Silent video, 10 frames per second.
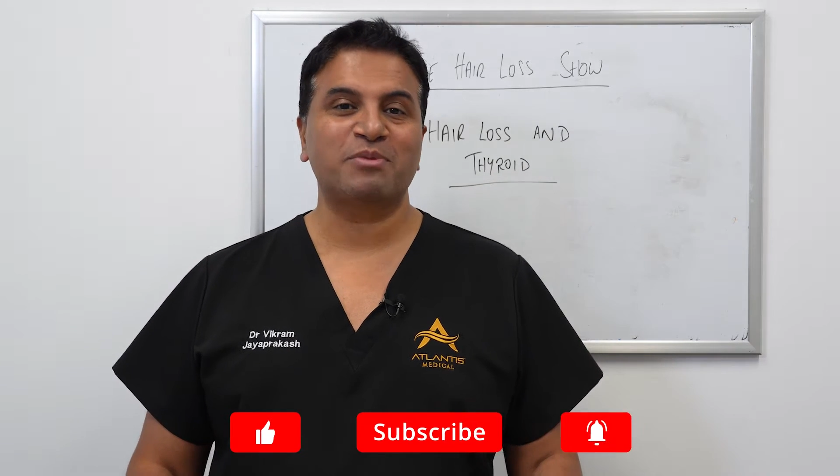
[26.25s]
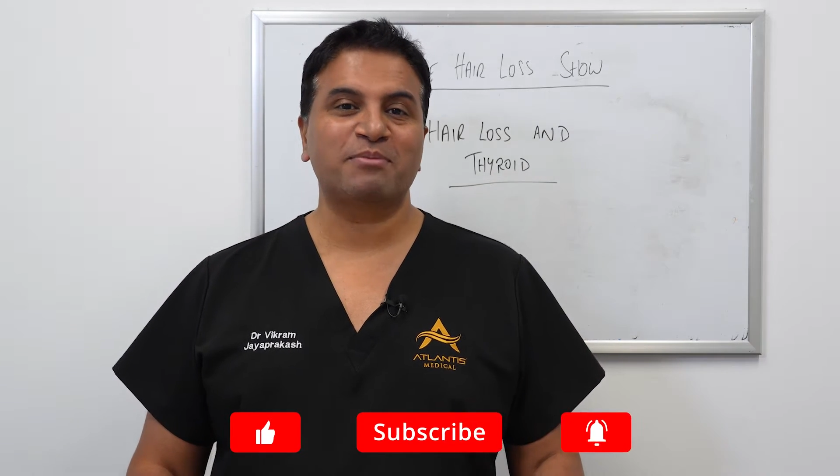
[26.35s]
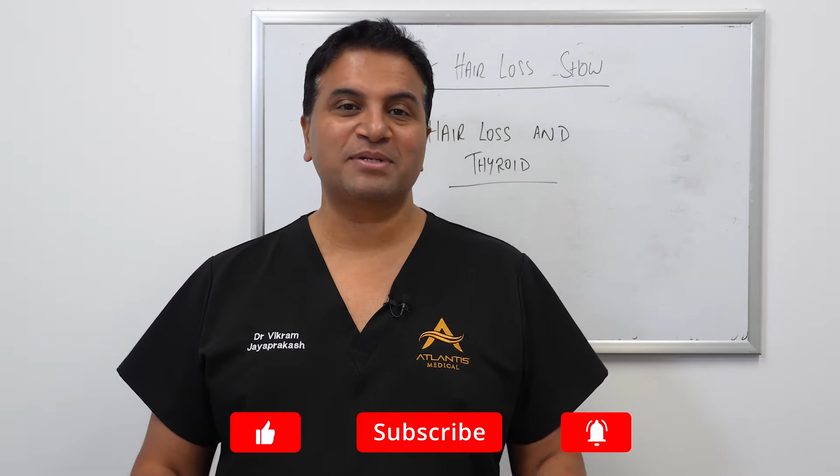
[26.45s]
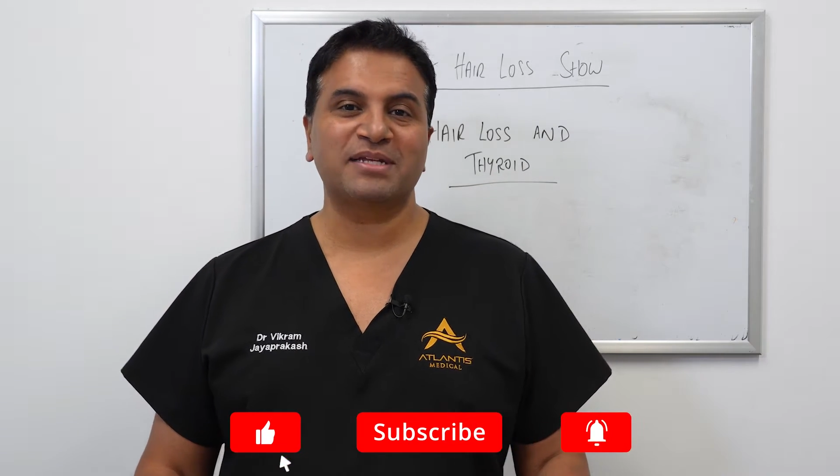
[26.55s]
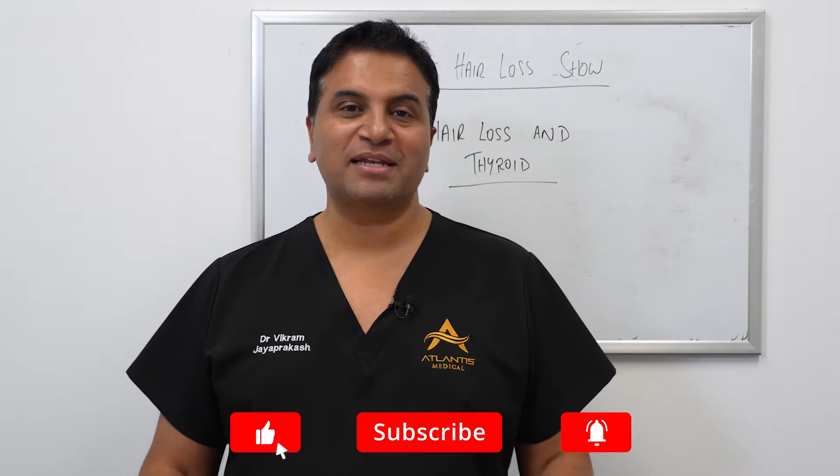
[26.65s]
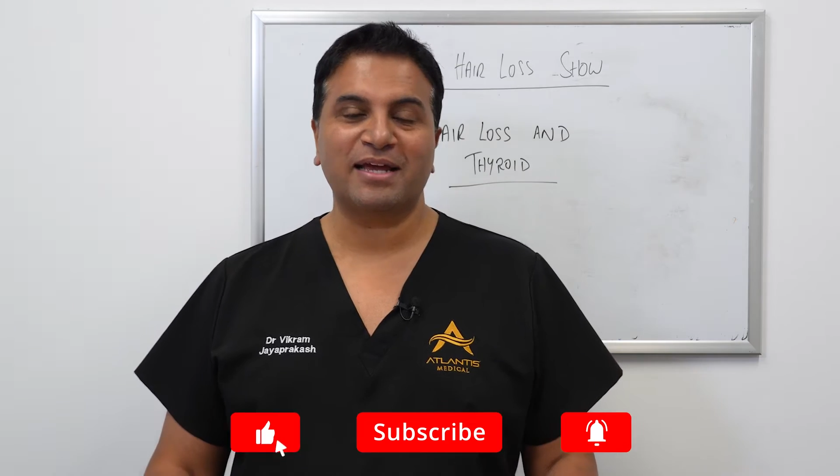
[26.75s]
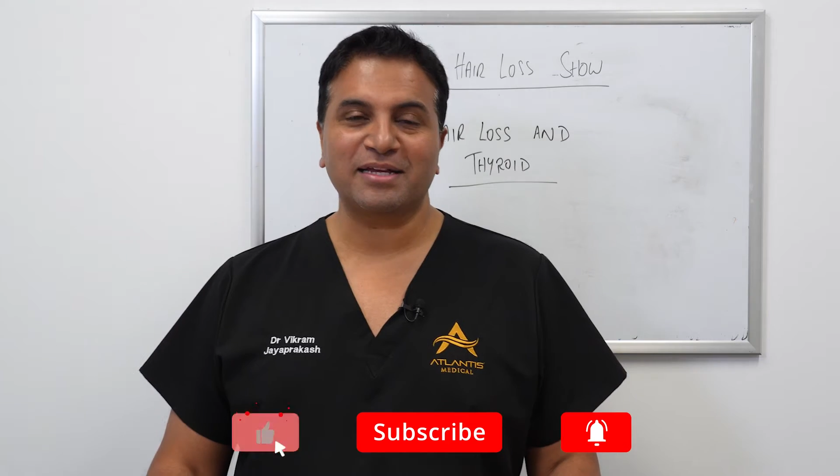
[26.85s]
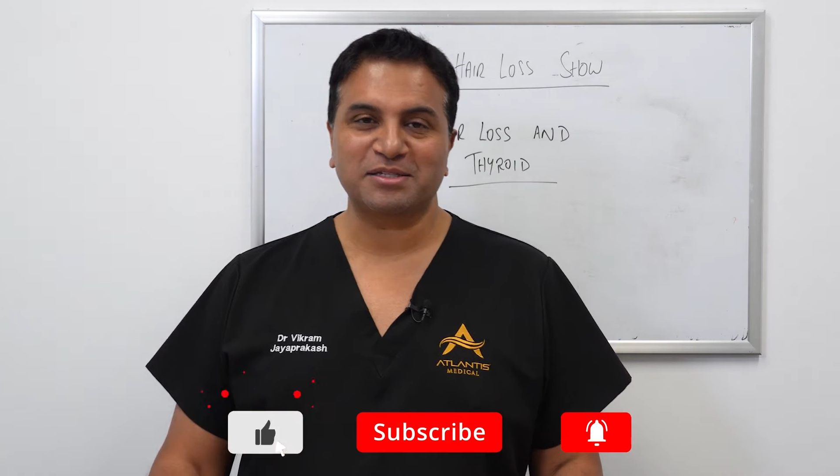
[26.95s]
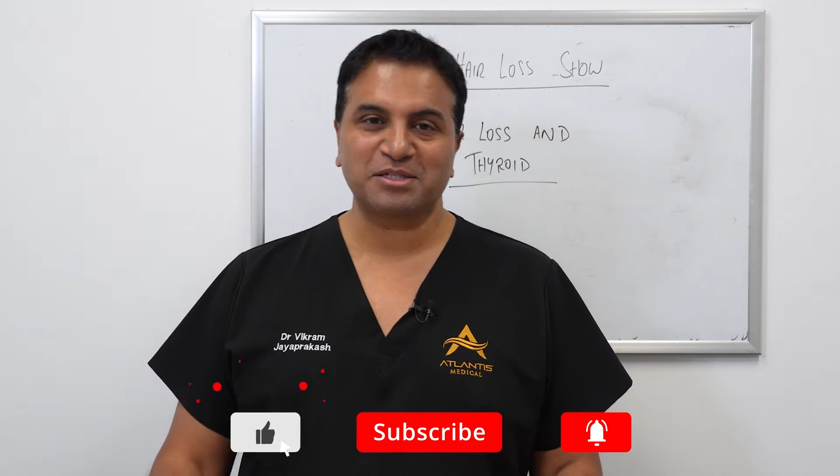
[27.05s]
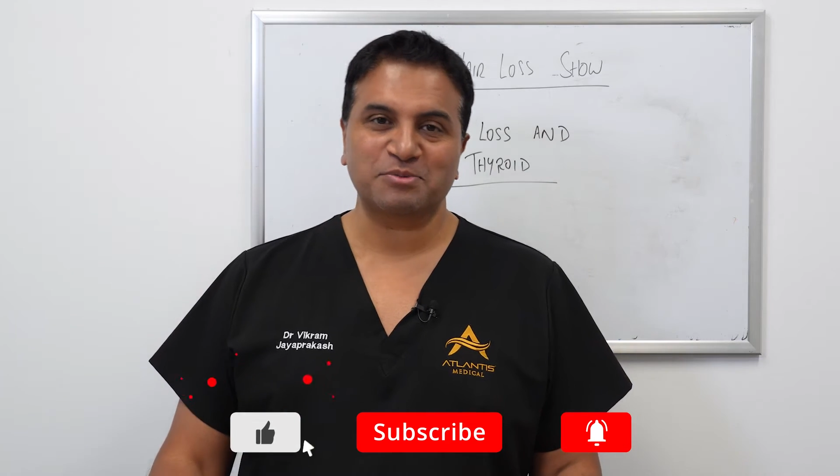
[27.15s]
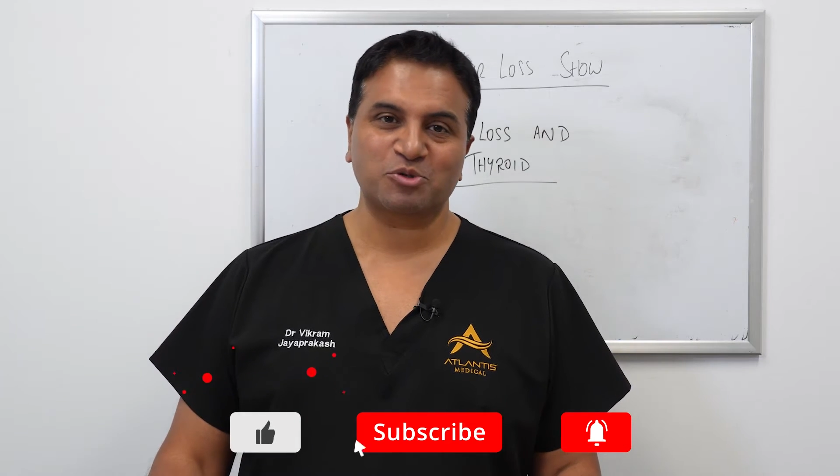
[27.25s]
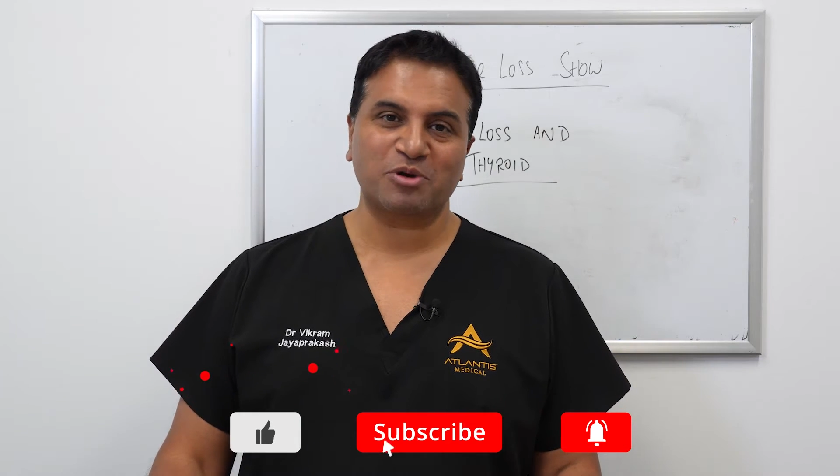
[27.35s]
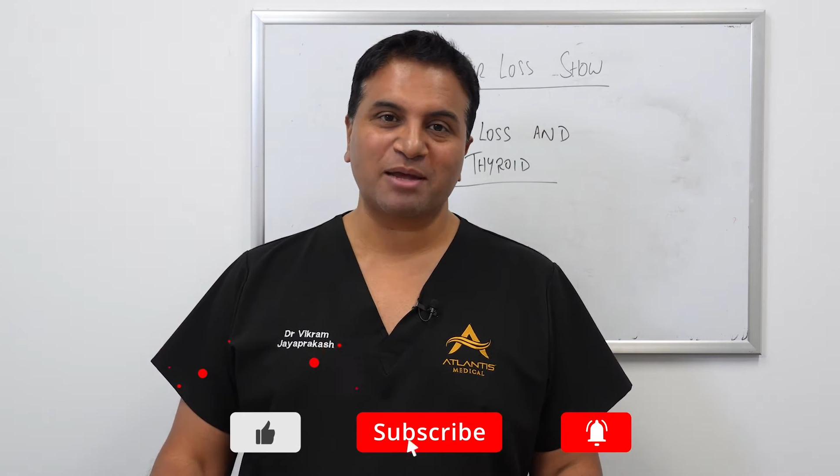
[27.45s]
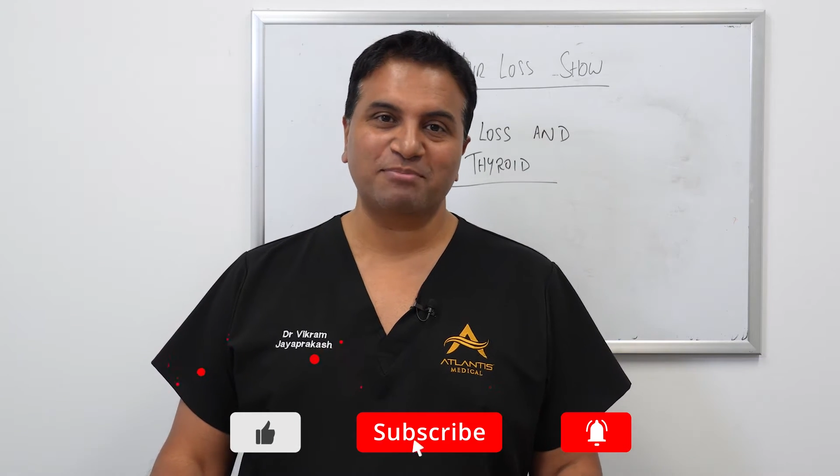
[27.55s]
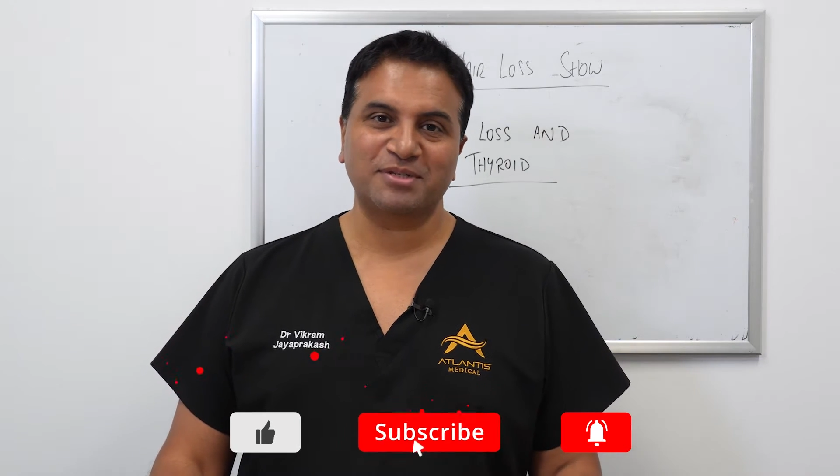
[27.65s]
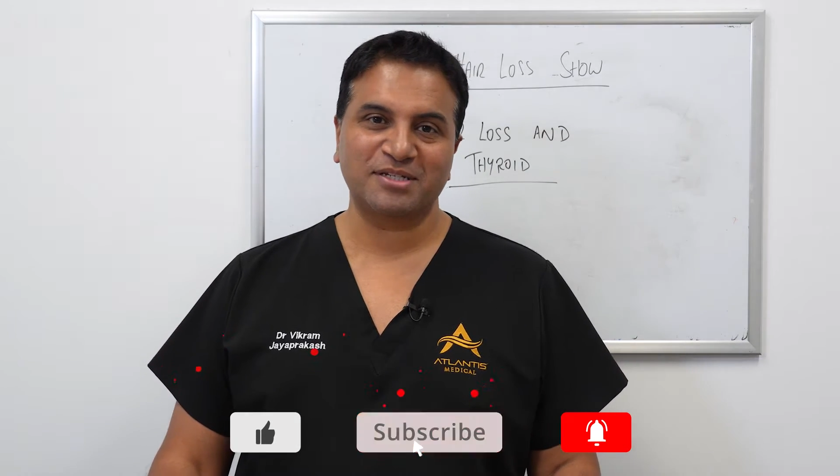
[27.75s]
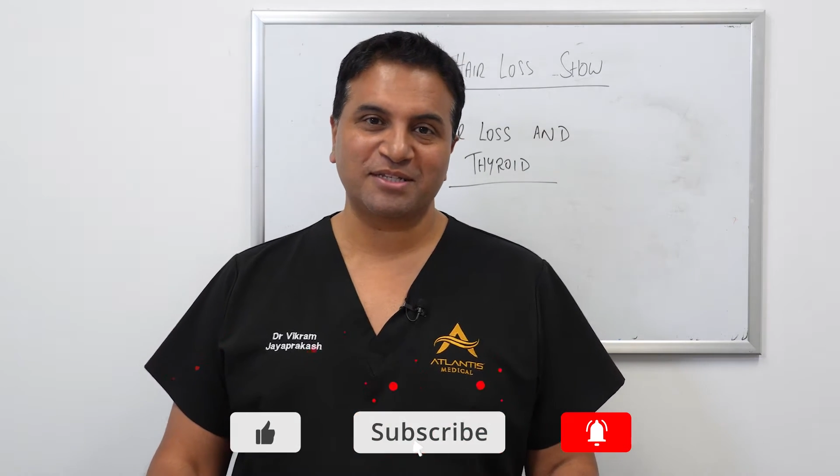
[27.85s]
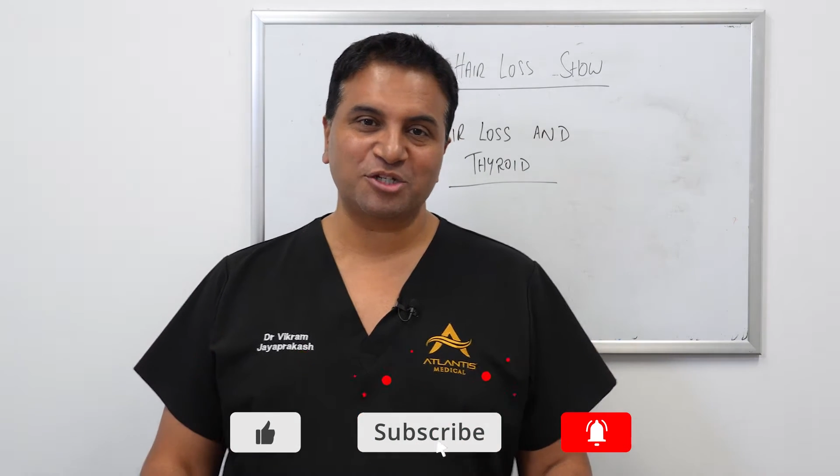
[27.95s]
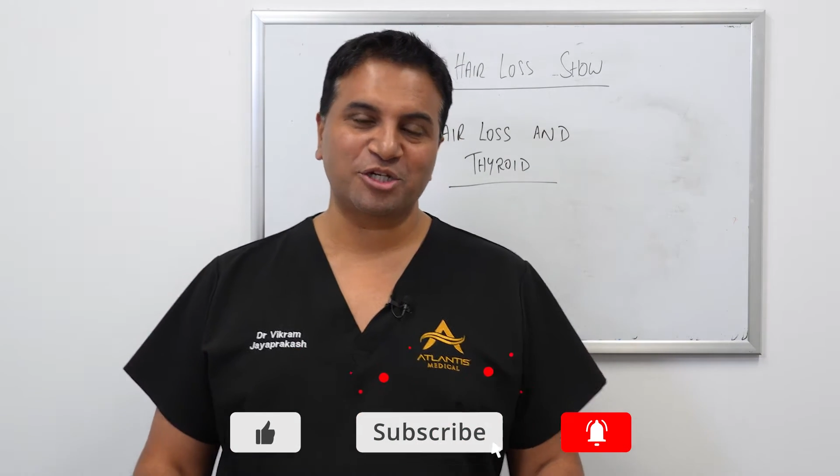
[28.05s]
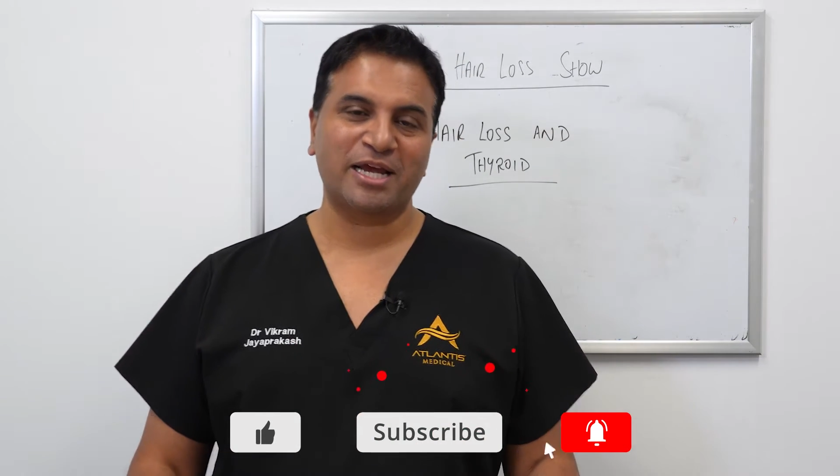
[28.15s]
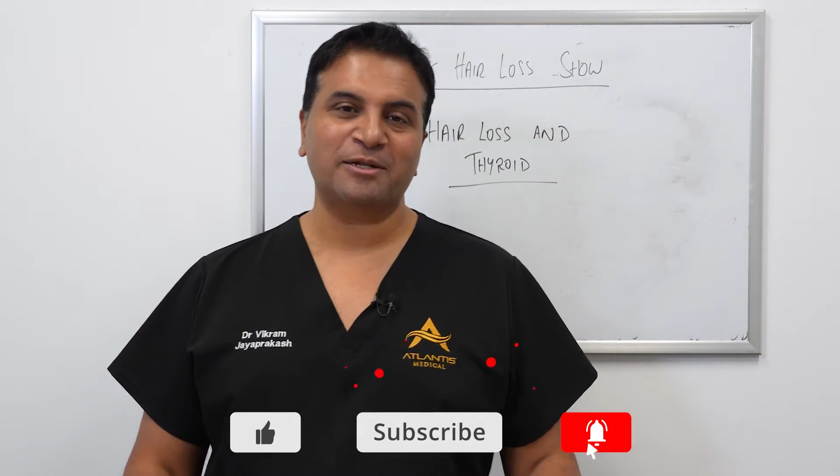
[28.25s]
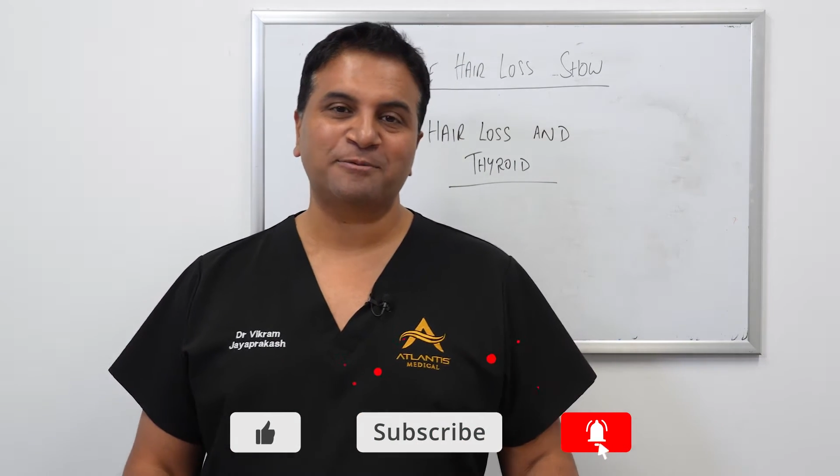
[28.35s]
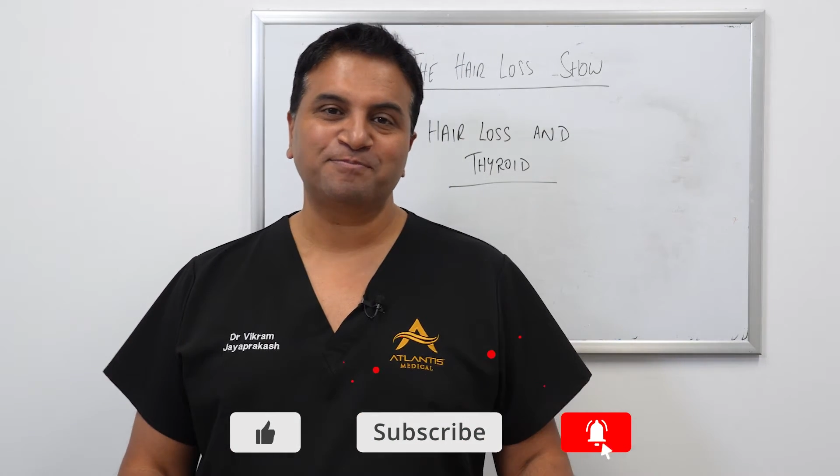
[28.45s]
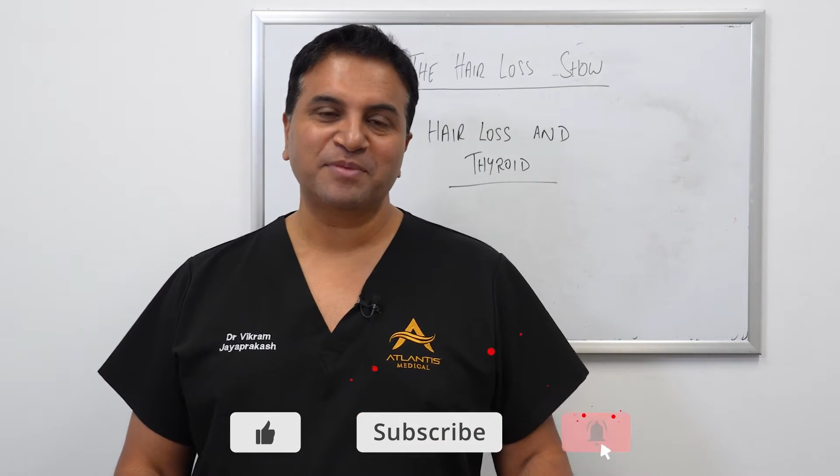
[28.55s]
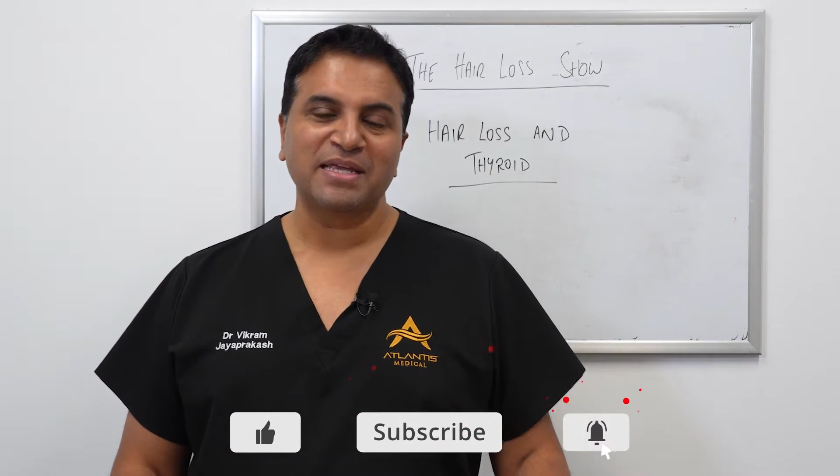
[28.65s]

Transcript: remember to like and subscribe to the channel.